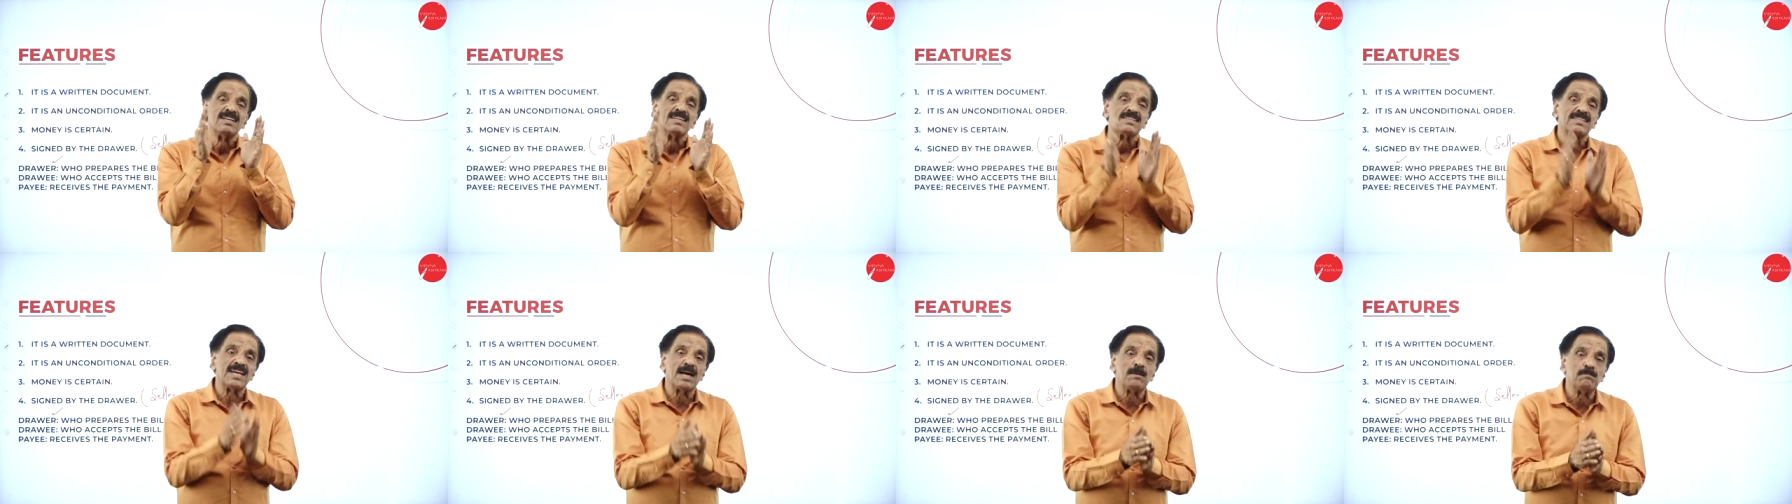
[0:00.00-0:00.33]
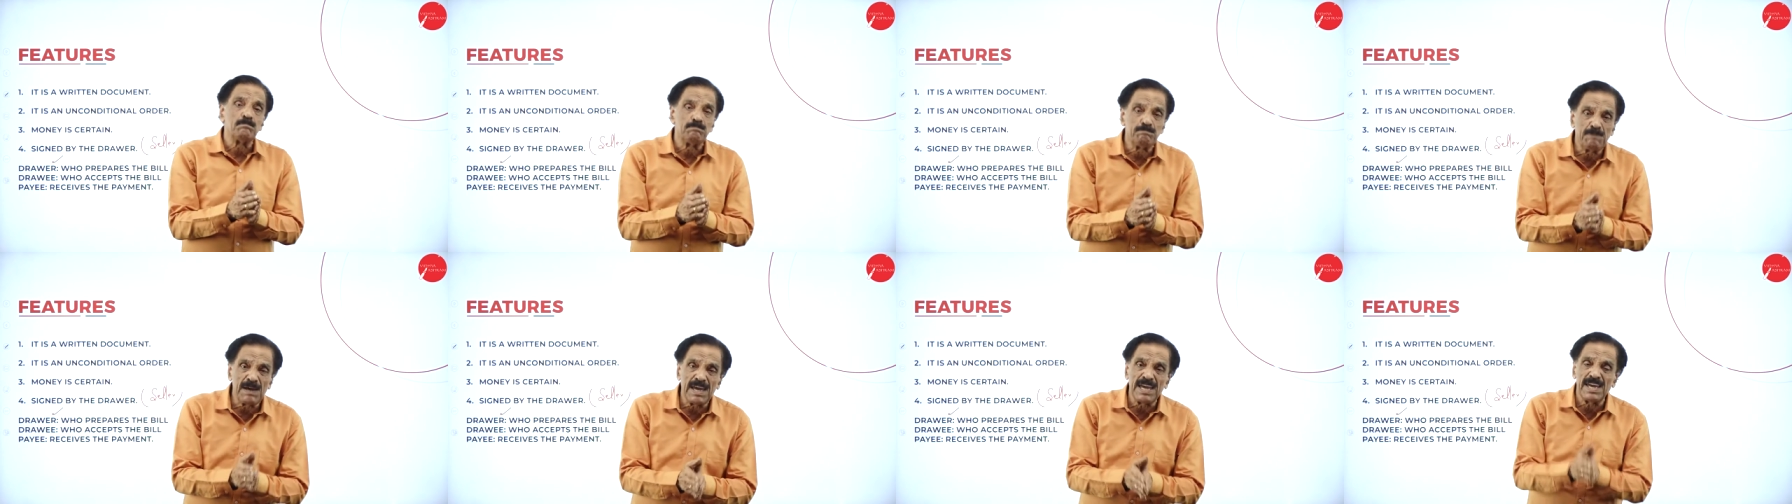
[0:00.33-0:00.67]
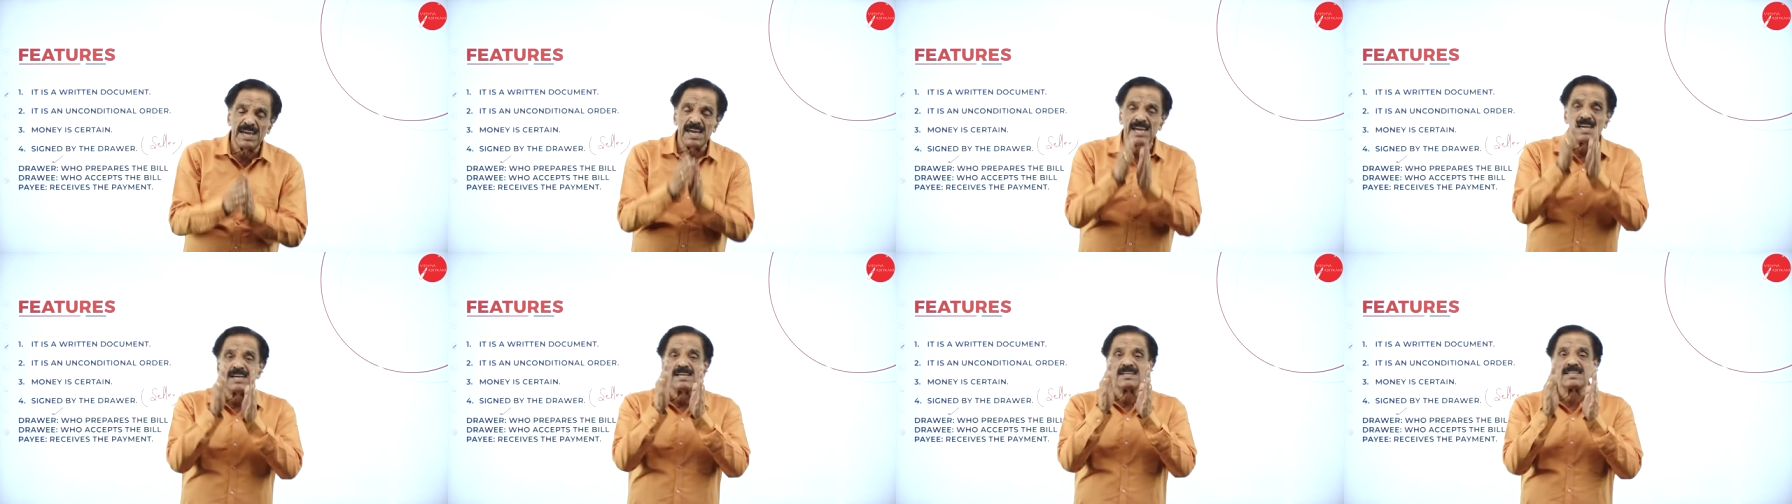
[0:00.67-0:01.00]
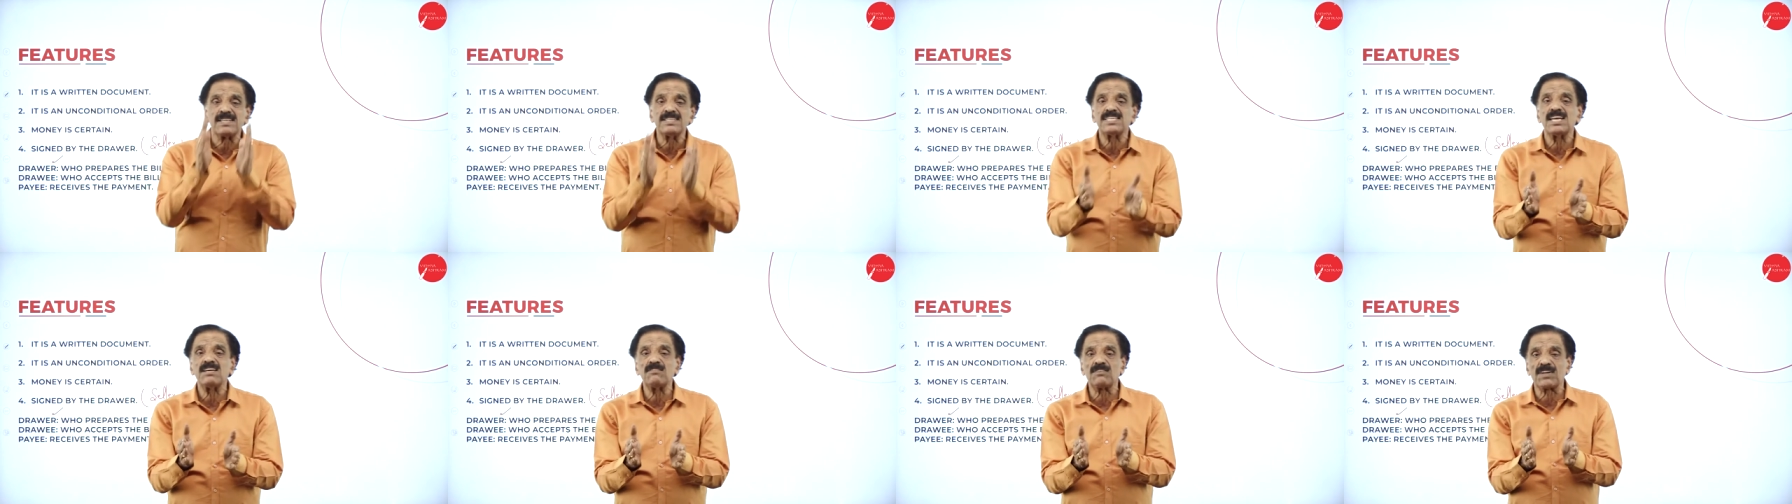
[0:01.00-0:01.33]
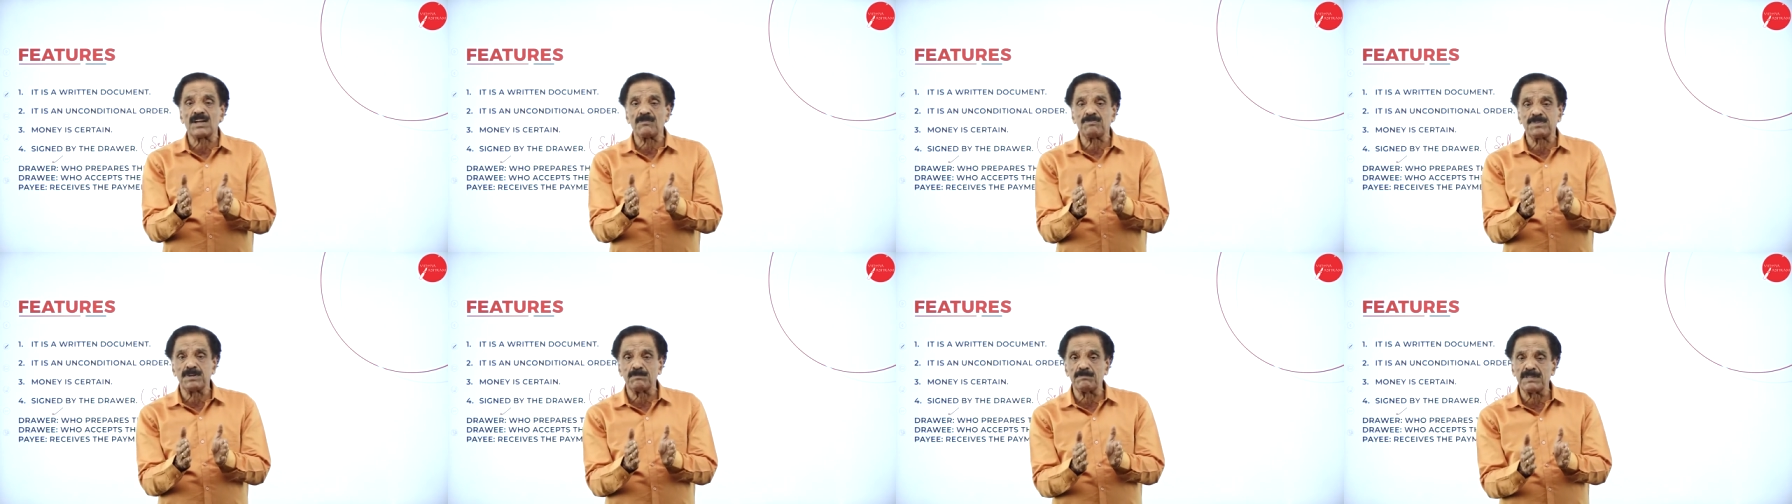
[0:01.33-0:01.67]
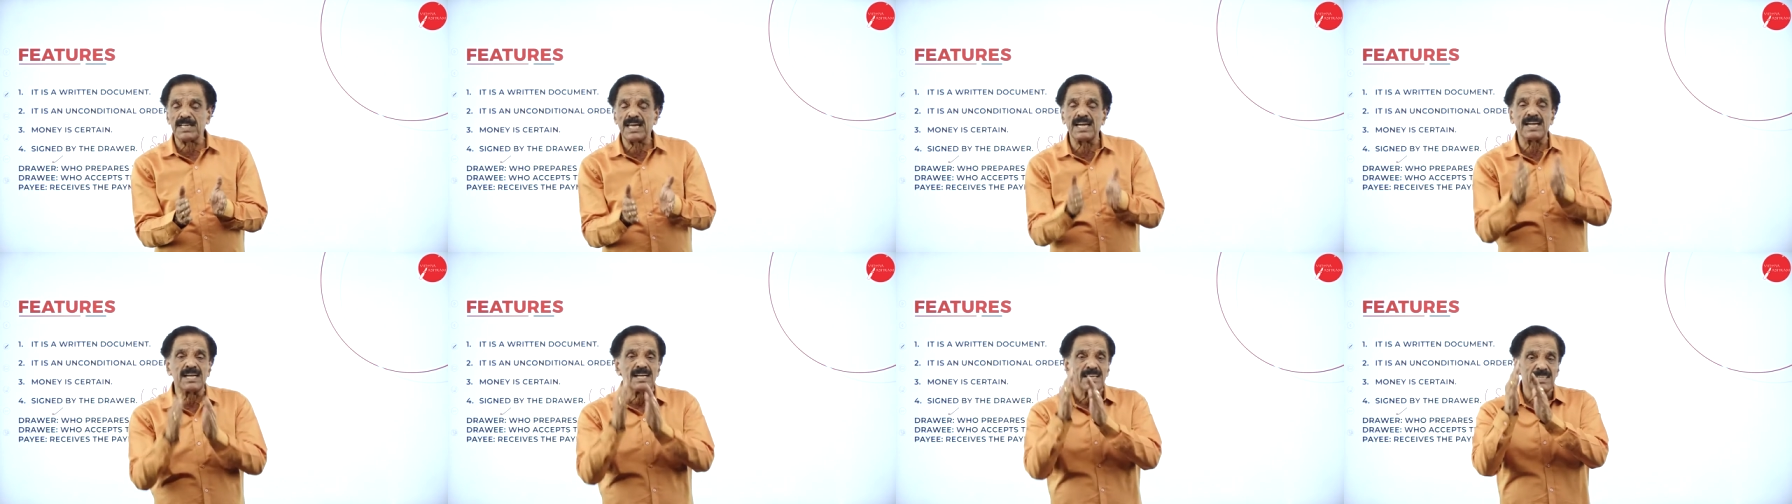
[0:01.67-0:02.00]
Then payee, receiver of the
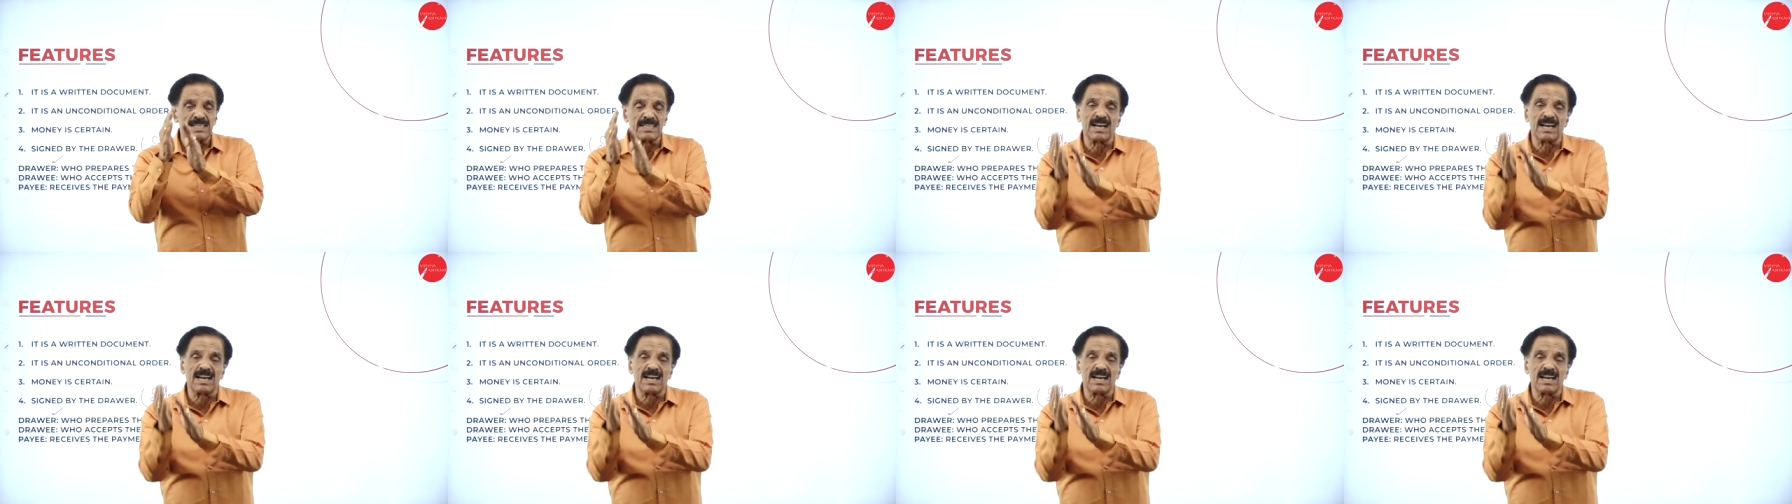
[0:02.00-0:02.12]
money.